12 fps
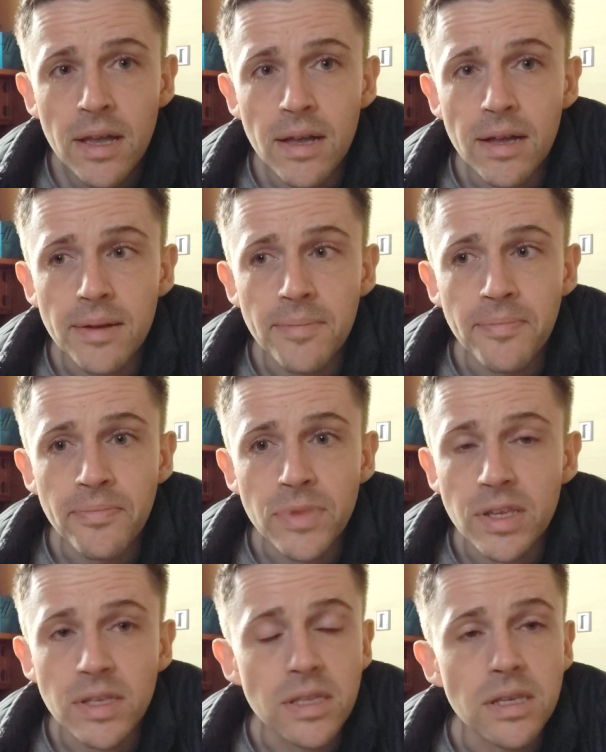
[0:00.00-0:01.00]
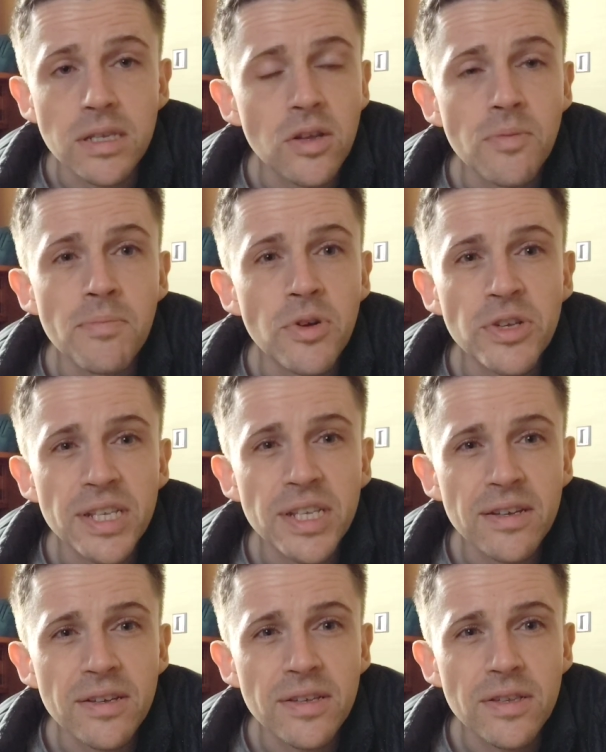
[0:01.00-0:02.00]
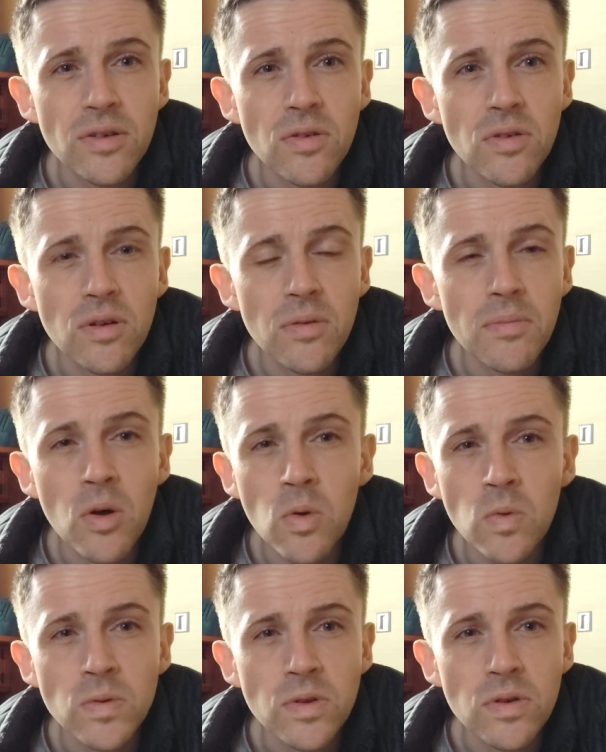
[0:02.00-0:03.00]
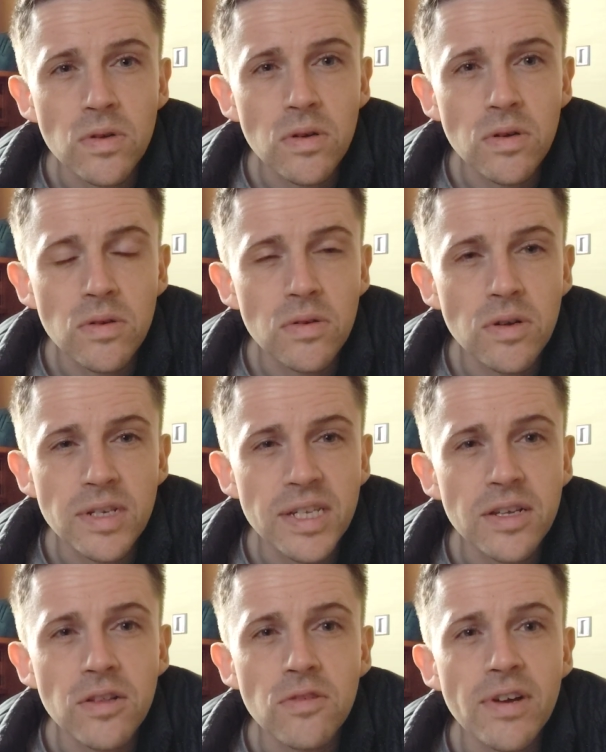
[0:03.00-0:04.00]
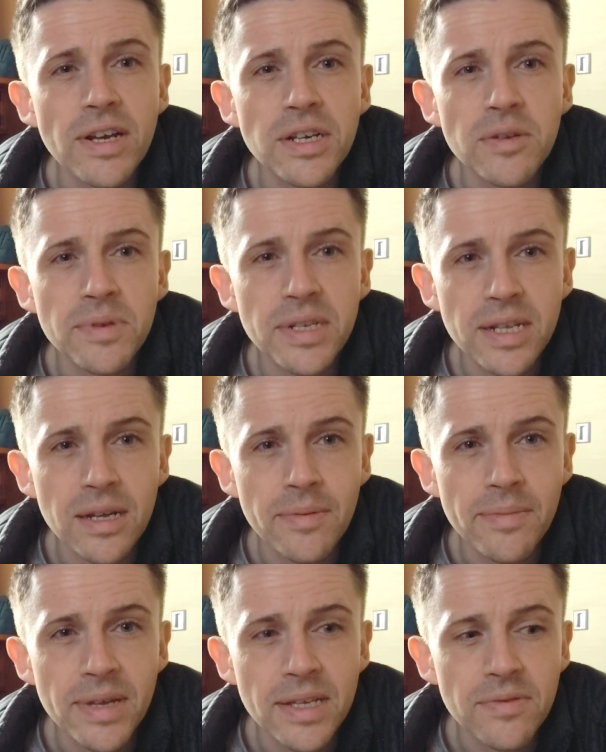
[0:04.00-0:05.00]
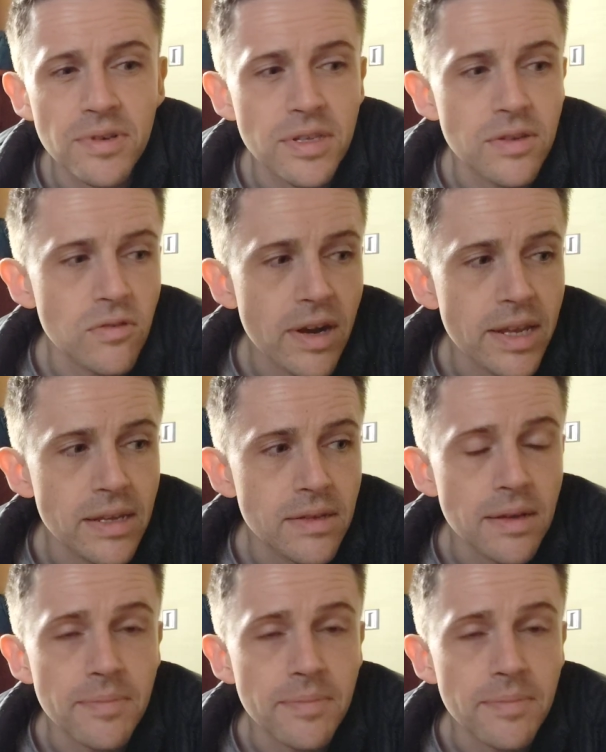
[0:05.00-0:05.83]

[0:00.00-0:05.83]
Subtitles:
There's no mustiness or mold or discoloration on my tatami mats, which is great.